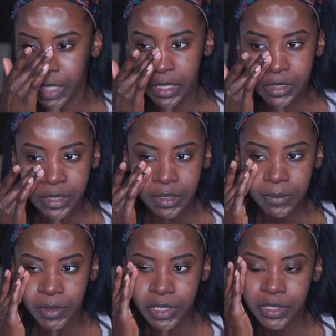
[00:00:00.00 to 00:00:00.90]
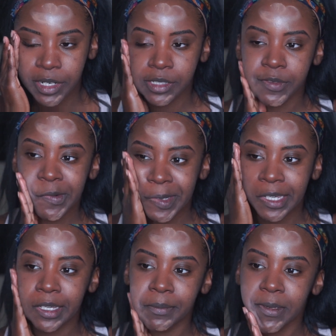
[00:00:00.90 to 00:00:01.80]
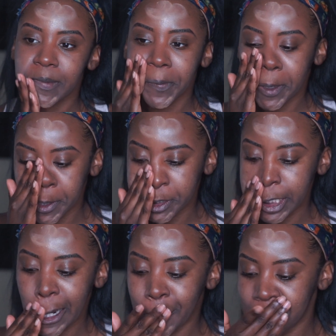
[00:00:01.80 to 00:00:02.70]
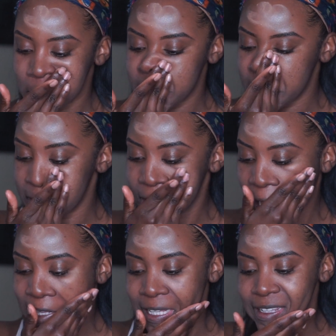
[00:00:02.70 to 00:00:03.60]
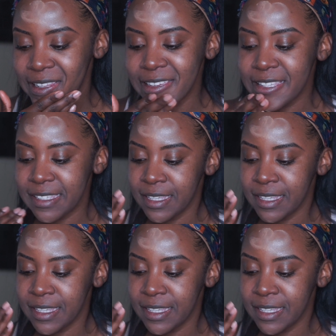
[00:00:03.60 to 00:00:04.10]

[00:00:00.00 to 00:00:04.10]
it's a good moisturizer for me because it has salicylic,